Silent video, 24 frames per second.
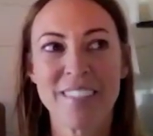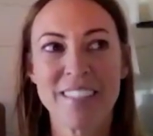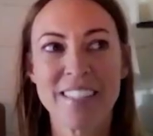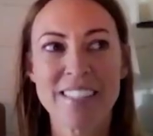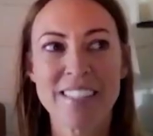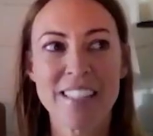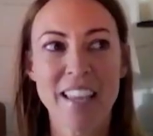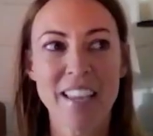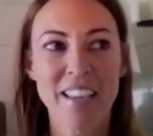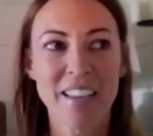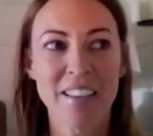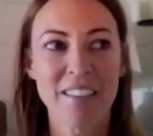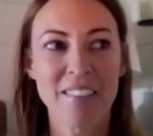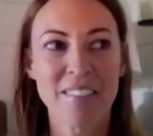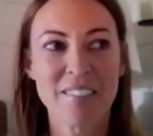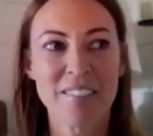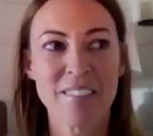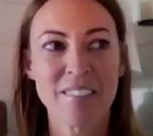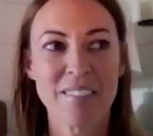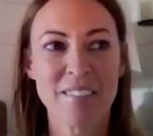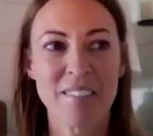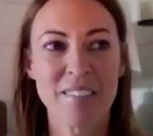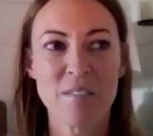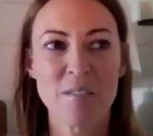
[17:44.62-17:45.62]
it's like,
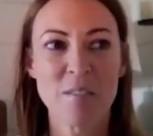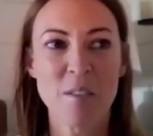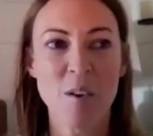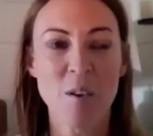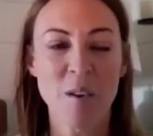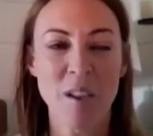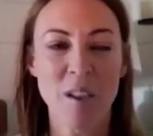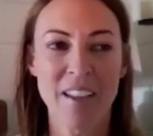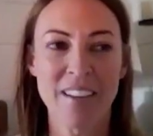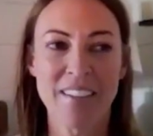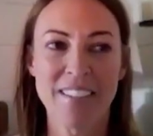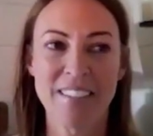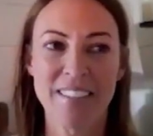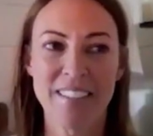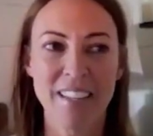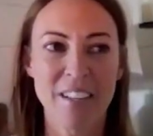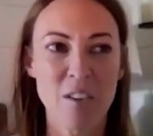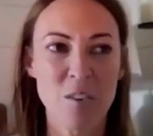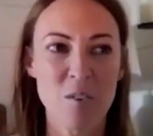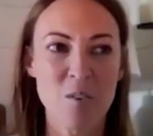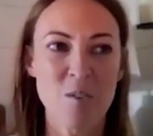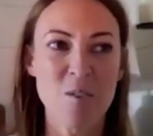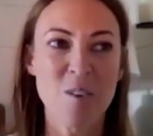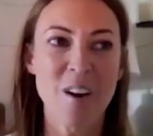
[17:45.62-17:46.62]
okay, did they
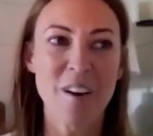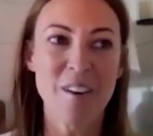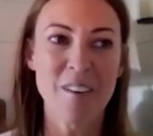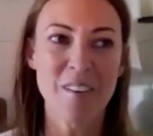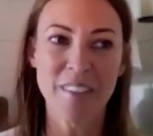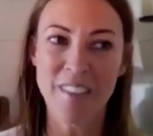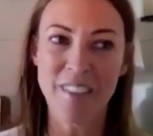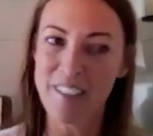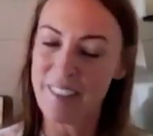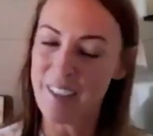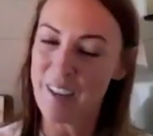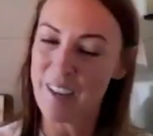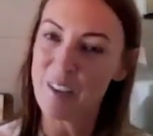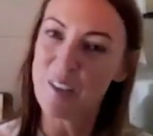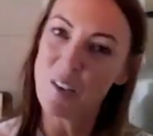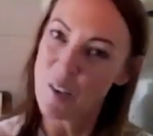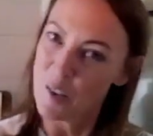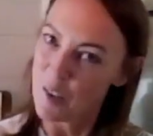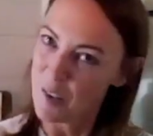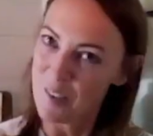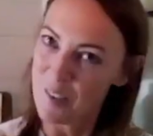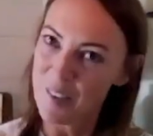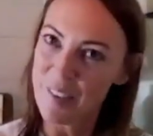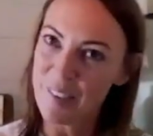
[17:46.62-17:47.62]
knew
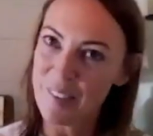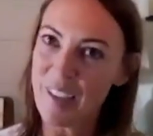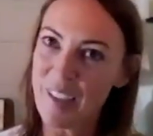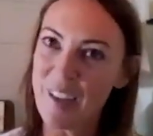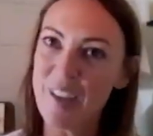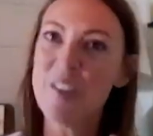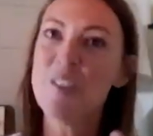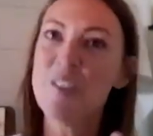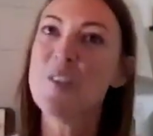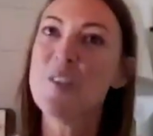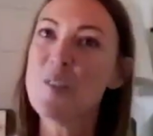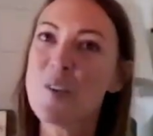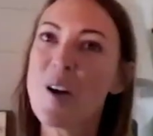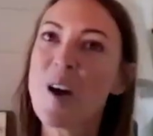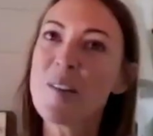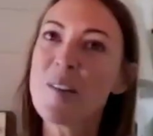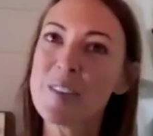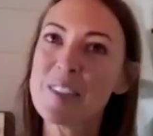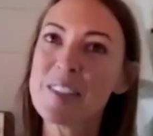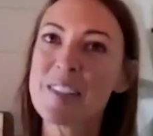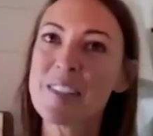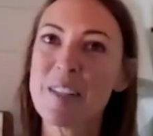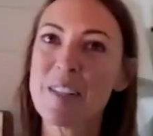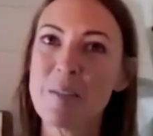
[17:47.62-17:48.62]
I
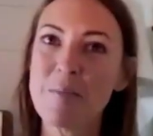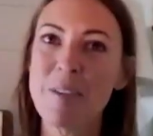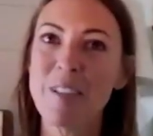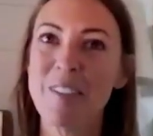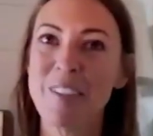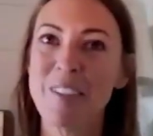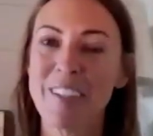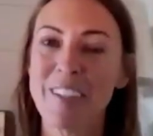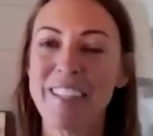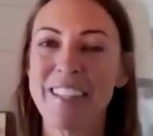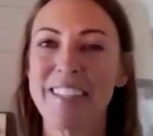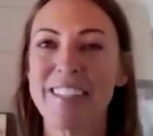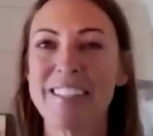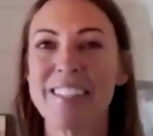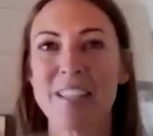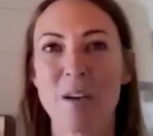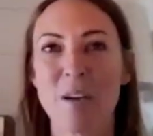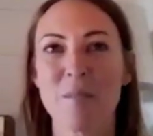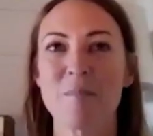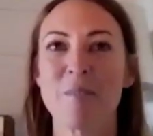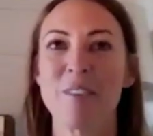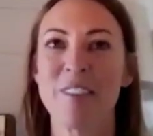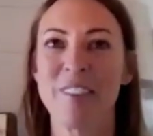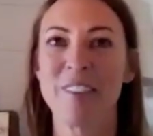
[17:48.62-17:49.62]
was going to be looking this
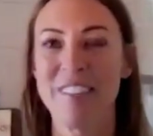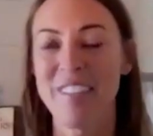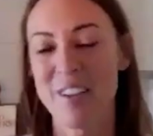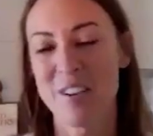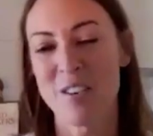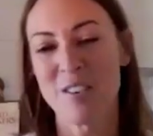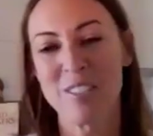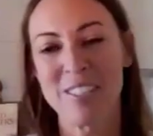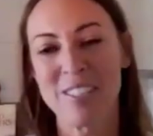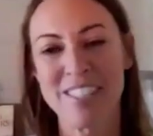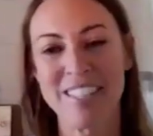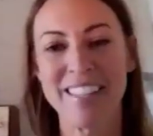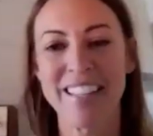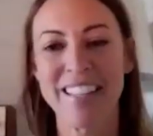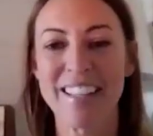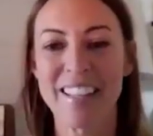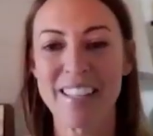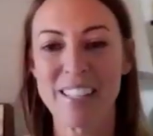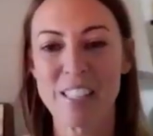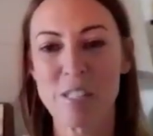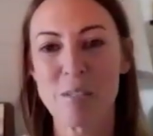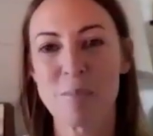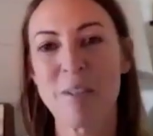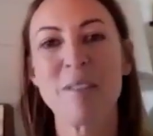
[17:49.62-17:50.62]
up, or seeing that
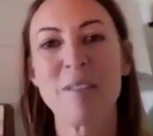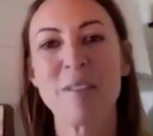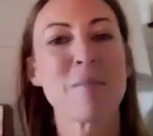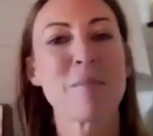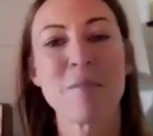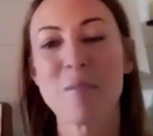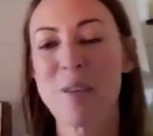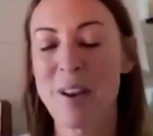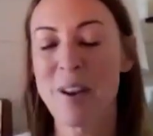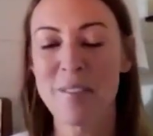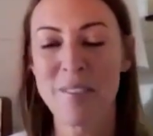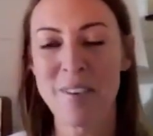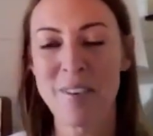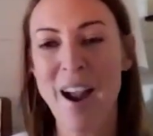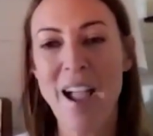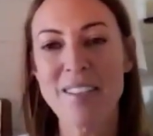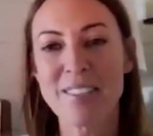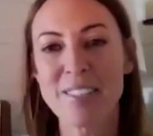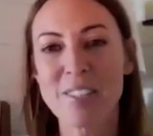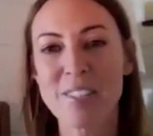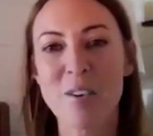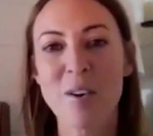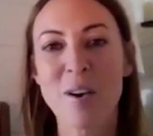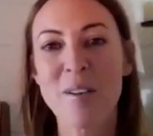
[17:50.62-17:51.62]
license plate, but whatever.
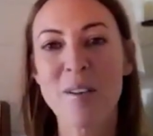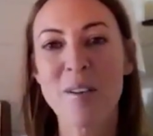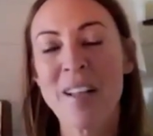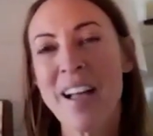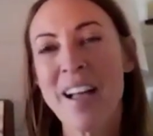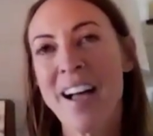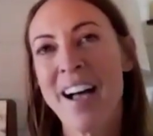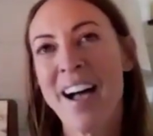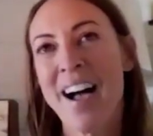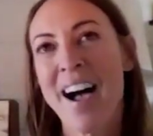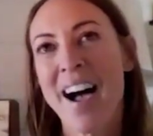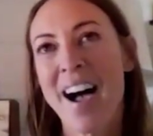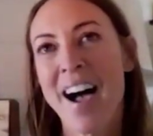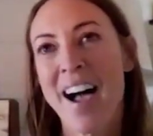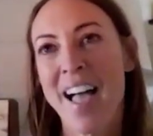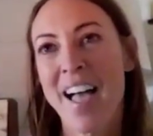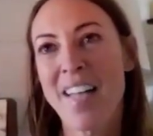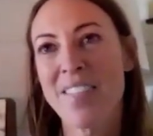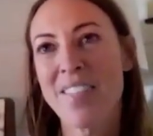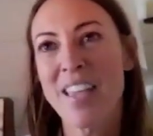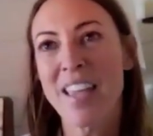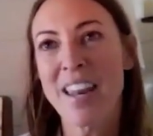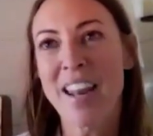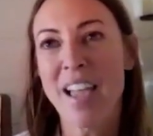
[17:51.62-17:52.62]

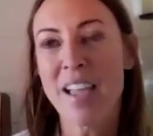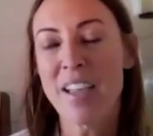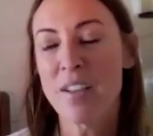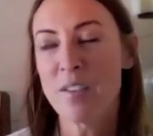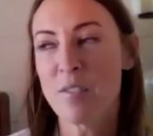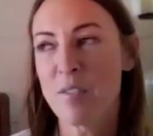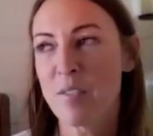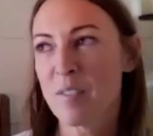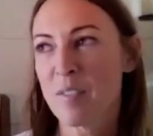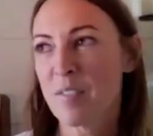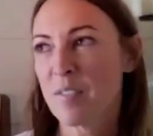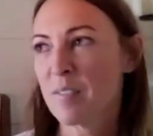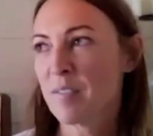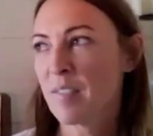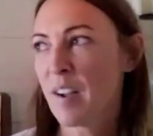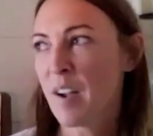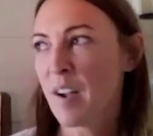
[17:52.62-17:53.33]
And then I